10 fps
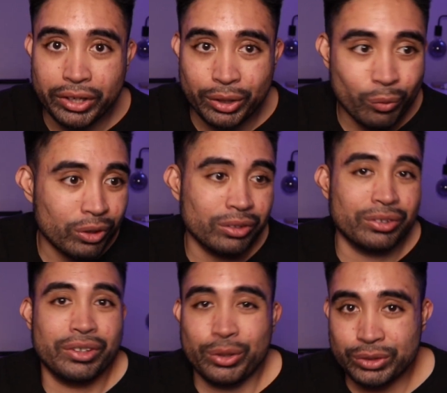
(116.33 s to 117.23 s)
You don't want to
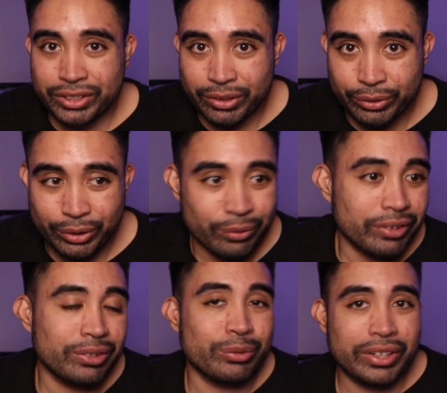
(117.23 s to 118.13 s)
learn a new skill. You don't want
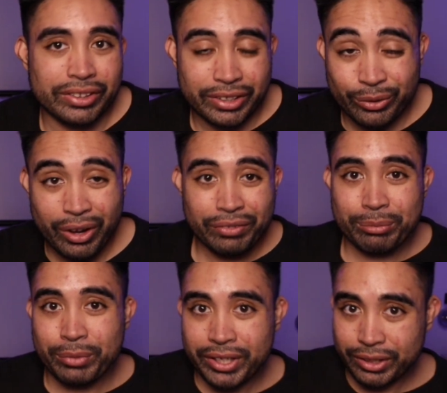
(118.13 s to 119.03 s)
to do anything. You don't have the
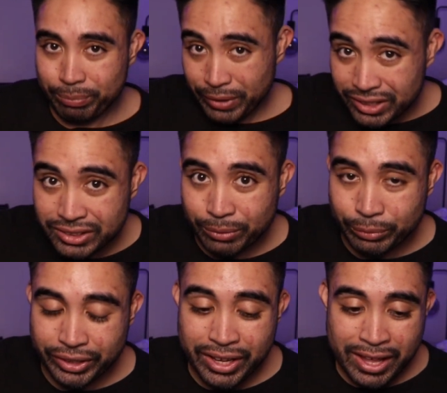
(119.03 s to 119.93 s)
money to pay
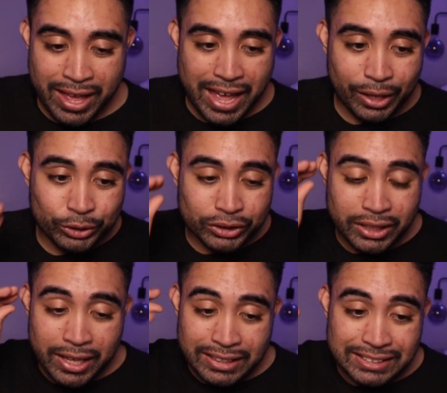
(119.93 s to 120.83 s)
someone, and you just
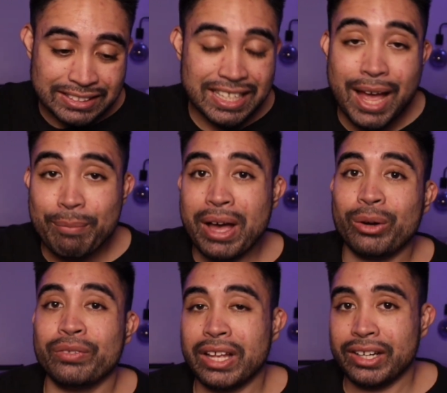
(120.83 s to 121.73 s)
snap out
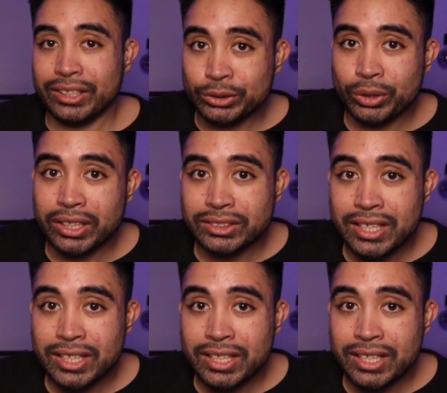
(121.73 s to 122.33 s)
of that interest.